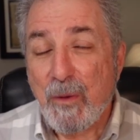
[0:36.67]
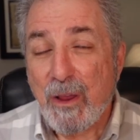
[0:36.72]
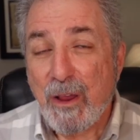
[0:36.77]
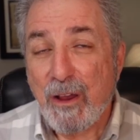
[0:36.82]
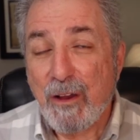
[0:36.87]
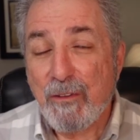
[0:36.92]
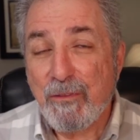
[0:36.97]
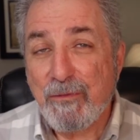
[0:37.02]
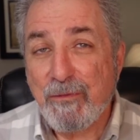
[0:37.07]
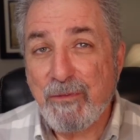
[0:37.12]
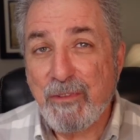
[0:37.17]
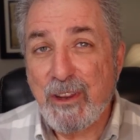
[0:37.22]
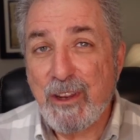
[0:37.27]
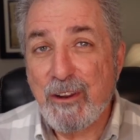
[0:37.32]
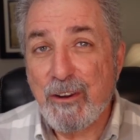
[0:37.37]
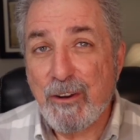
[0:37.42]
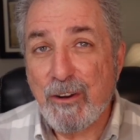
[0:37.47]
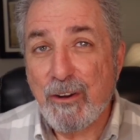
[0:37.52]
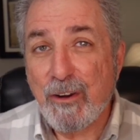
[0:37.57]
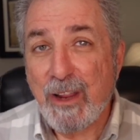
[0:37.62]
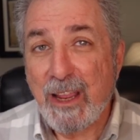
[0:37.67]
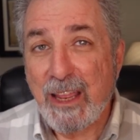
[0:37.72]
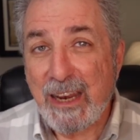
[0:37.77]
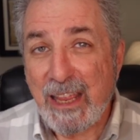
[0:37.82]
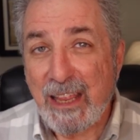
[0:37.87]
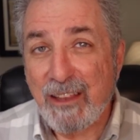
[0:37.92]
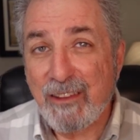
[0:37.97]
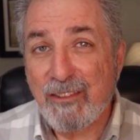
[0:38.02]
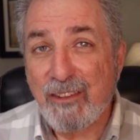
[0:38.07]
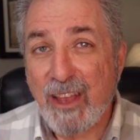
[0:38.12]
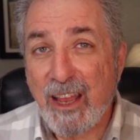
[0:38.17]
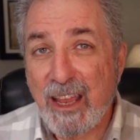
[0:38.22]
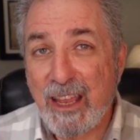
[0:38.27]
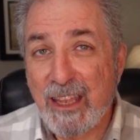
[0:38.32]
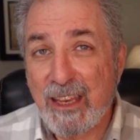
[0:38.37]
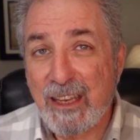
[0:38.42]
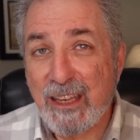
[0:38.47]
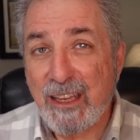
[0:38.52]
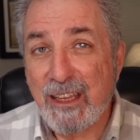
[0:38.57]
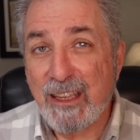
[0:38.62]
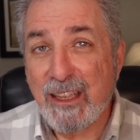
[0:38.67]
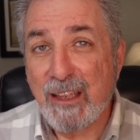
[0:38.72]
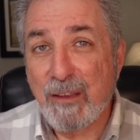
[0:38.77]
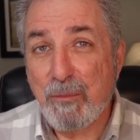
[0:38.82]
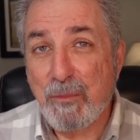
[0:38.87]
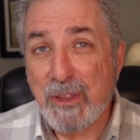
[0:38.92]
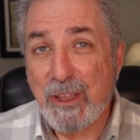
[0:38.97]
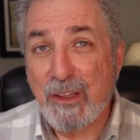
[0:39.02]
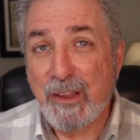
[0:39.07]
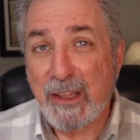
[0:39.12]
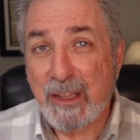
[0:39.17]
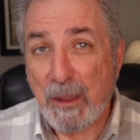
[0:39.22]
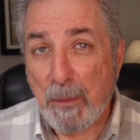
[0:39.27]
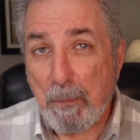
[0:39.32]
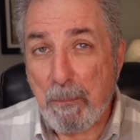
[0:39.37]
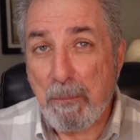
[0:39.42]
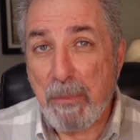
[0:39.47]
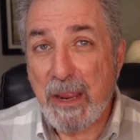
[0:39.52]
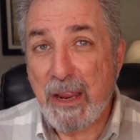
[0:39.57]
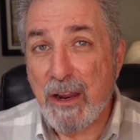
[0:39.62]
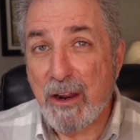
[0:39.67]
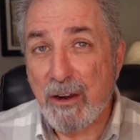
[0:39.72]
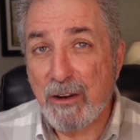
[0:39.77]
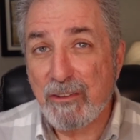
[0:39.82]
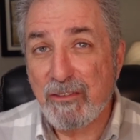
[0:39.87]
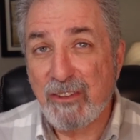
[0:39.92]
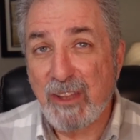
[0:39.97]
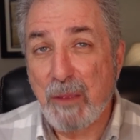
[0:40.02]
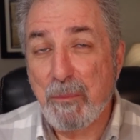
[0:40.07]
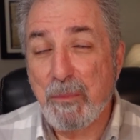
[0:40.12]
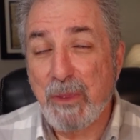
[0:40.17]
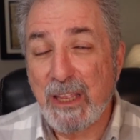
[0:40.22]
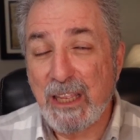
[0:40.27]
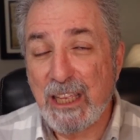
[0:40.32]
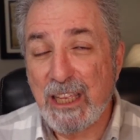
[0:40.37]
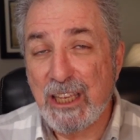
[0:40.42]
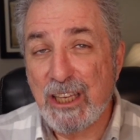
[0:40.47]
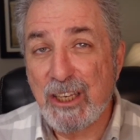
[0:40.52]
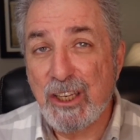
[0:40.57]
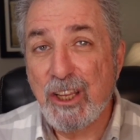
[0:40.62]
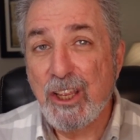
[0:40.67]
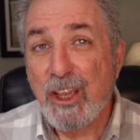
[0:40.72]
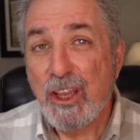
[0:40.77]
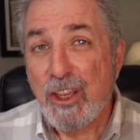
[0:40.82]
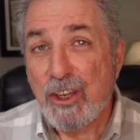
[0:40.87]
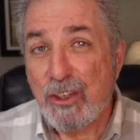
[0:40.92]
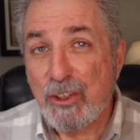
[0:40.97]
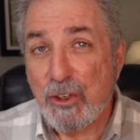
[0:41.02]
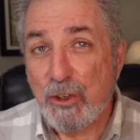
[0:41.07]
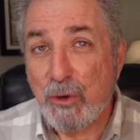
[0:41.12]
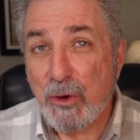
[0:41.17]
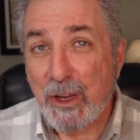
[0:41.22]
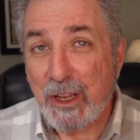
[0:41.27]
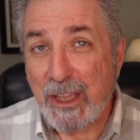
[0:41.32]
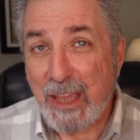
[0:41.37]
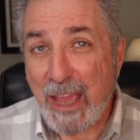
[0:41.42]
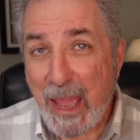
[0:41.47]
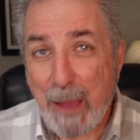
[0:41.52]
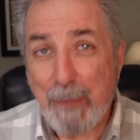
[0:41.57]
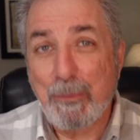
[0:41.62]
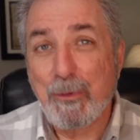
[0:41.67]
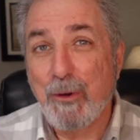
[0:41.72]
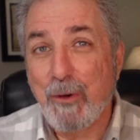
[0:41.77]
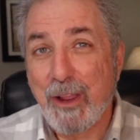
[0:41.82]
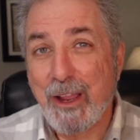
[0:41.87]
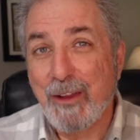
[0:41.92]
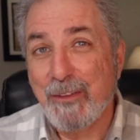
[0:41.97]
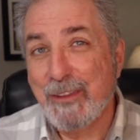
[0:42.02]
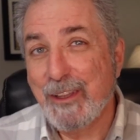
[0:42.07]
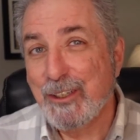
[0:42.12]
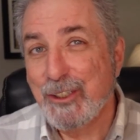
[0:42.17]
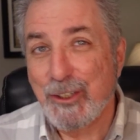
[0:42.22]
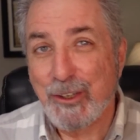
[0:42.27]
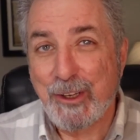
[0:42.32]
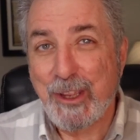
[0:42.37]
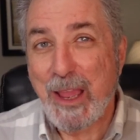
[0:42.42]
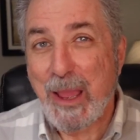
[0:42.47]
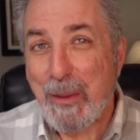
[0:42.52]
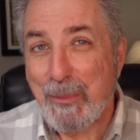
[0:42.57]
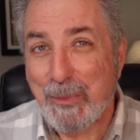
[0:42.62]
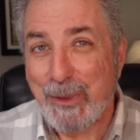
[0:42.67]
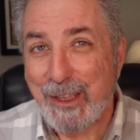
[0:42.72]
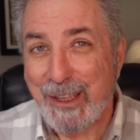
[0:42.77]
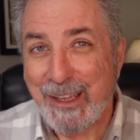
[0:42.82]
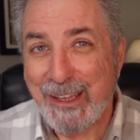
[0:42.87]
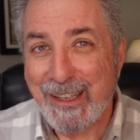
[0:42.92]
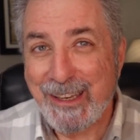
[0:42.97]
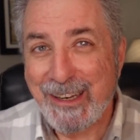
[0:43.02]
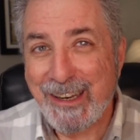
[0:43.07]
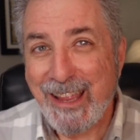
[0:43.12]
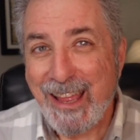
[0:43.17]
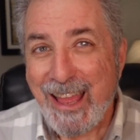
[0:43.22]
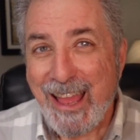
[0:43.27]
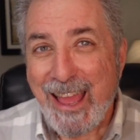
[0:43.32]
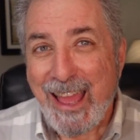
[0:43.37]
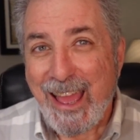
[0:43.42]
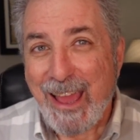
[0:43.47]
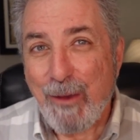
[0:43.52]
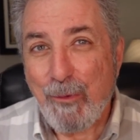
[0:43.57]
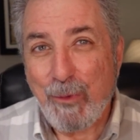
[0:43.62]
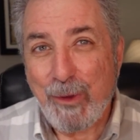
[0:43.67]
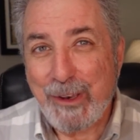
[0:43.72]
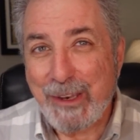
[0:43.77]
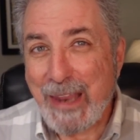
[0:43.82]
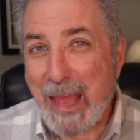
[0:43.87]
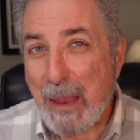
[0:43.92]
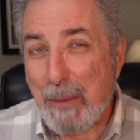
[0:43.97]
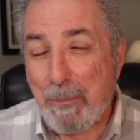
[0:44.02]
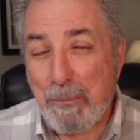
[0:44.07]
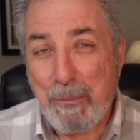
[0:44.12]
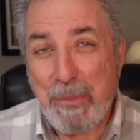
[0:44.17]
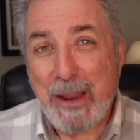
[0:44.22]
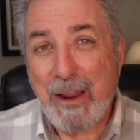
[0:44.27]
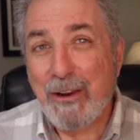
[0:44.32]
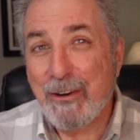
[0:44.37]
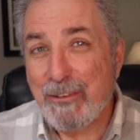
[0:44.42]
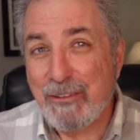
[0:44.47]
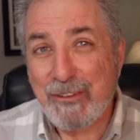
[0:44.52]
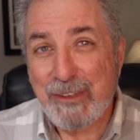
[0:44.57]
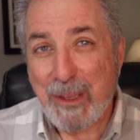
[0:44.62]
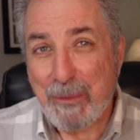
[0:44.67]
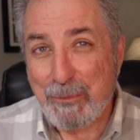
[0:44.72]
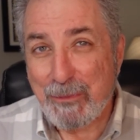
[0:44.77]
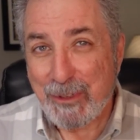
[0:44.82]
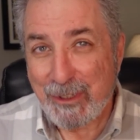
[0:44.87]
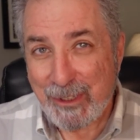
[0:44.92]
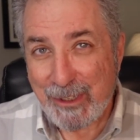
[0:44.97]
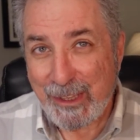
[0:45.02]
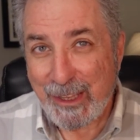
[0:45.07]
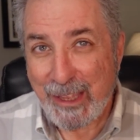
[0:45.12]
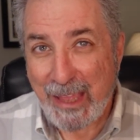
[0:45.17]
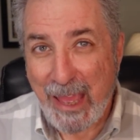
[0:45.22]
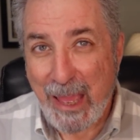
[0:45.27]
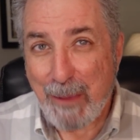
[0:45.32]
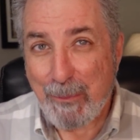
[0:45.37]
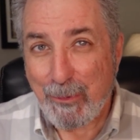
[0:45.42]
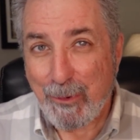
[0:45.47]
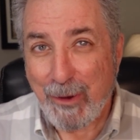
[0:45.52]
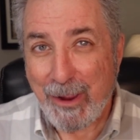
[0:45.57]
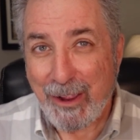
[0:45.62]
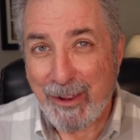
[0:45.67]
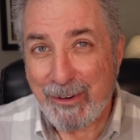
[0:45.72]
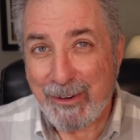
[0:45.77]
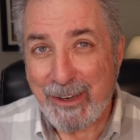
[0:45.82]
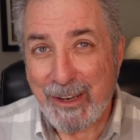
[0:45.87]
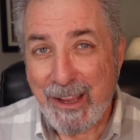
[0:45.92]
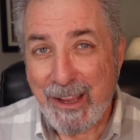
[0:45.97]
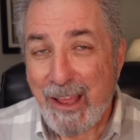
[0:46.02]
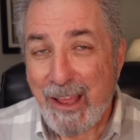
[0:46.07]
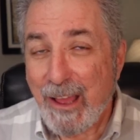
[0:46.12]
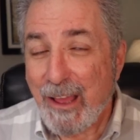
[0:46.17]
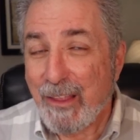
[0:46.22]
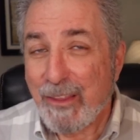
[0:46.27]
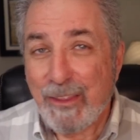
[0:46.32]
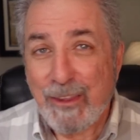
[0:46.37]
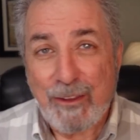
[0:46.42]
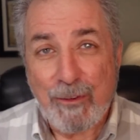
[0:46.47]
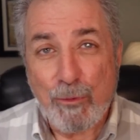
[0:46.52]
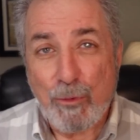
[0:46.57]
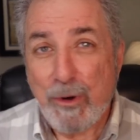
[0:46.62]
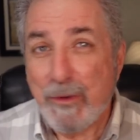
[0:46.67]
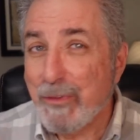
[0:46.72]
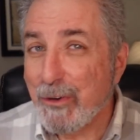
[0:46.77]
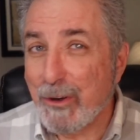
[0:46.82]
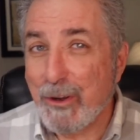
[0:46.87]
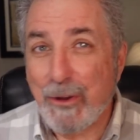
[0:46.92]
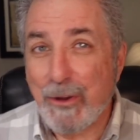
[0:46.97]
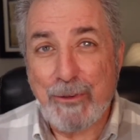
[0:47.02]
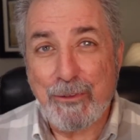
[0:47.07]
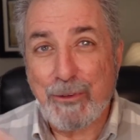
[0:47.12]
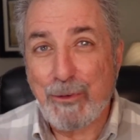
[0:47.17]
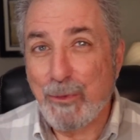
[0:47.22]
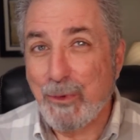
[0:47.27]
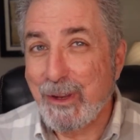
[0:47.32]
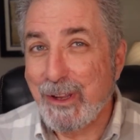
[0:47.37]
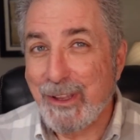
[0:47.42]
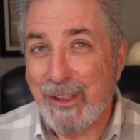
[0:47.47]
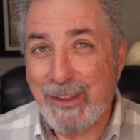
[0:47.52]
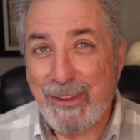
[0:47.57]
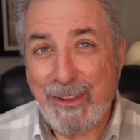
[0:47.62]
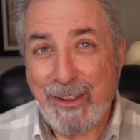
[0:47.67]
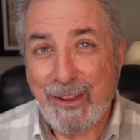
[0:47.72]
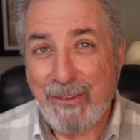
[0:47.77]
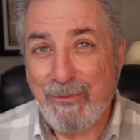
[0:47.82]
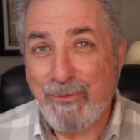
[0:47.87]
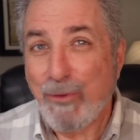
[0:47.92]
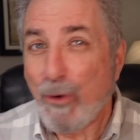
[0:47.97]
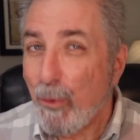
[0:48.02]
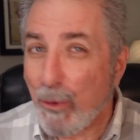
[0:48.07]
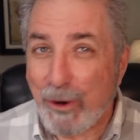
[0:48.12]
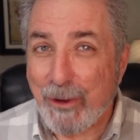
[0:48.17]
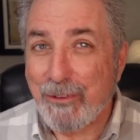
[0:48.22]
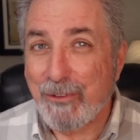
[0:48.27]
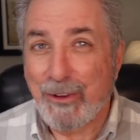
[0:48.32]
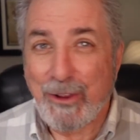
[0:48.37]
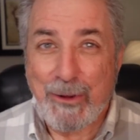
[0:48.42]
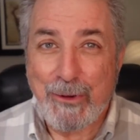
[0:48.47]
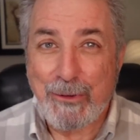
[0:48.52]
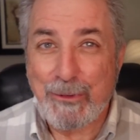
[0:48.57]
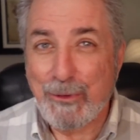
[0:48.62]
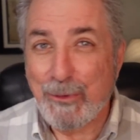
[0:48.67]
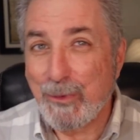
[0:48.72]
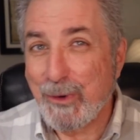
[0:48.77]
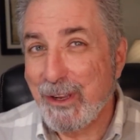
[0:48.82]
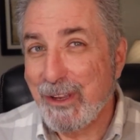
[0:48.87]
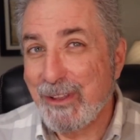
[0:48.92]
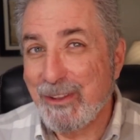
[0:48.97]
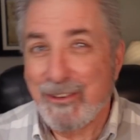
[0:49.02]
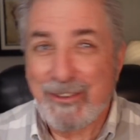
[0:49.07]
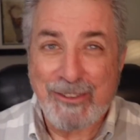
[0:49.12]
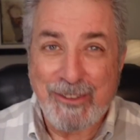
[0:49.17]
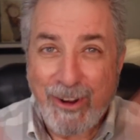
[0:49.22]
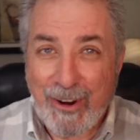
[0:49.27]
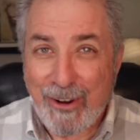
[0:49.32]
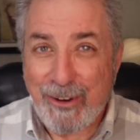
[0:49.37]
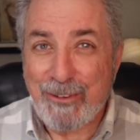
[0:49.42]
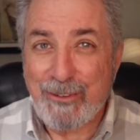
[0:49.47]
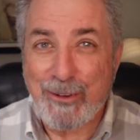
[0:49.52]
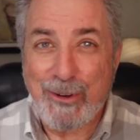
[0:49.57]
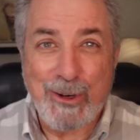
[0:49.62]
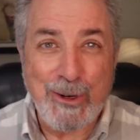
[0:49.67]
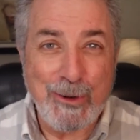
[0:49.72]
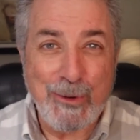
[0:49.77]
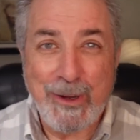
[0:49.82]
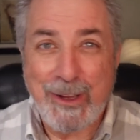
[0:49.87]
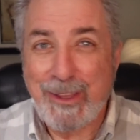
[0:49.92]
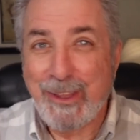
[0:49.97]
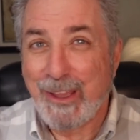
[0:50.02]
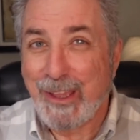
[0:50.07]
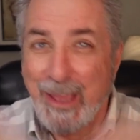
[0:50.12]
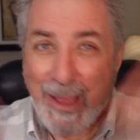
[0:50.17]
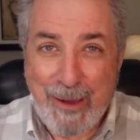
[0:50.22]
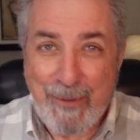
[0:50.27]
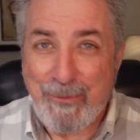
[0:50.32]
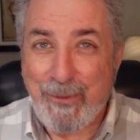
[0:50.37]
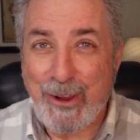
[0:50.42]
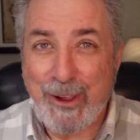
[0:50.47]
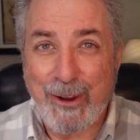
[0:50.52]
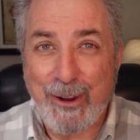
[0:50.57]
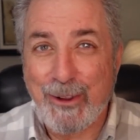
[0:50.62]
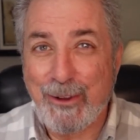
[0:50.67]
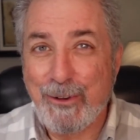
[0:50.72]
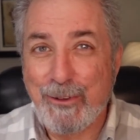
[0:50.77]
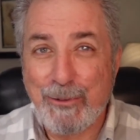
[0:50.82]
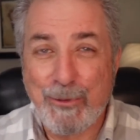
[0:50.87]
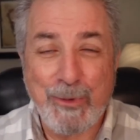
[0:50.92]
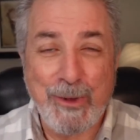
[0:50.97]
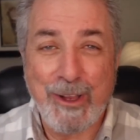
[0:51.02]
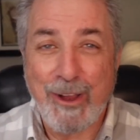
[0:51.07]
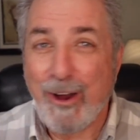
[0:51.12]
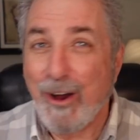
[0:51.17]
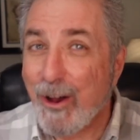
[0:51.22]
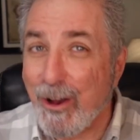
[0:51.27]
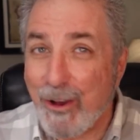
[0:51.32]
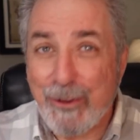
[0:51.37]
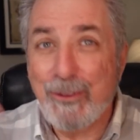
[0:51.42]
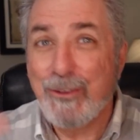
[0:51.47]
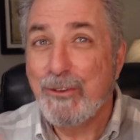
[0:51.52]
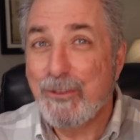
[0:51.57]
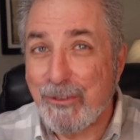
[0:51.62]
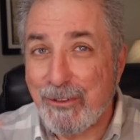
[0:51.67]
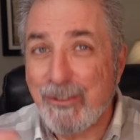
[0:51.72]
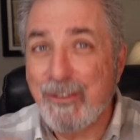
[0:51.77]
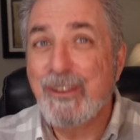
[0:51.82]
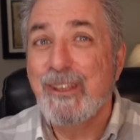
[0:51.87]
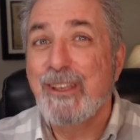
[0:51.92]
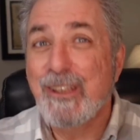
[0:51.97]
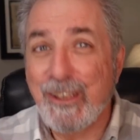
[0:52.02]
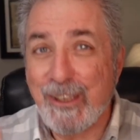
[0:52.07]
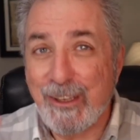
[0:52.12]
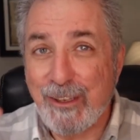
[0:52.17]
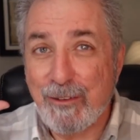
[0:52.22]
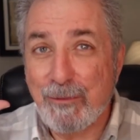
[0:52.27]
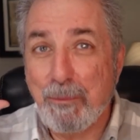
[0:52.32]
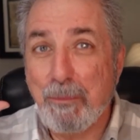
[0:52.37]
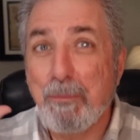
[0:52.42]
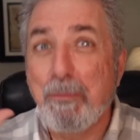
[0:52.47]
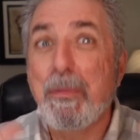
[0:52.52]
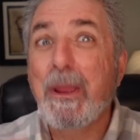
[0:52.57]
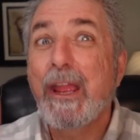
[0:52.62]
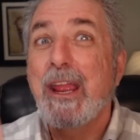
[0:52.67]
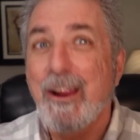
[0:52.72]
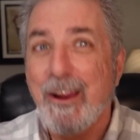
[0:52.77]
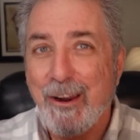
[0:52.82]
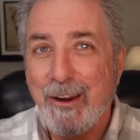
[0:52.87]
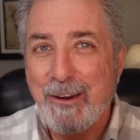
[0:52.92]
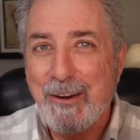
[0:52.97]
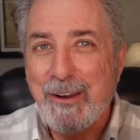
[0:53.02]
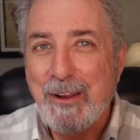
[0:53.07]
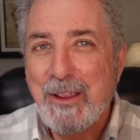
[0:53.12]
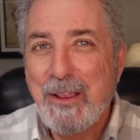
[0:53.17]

fear and anxiety can be like a bear stepping in to a campground that you're camping in. And when that bear steps into the campground, the river goes away, the forest goes away, the stars go away, the campfire goes away. All you see is bear.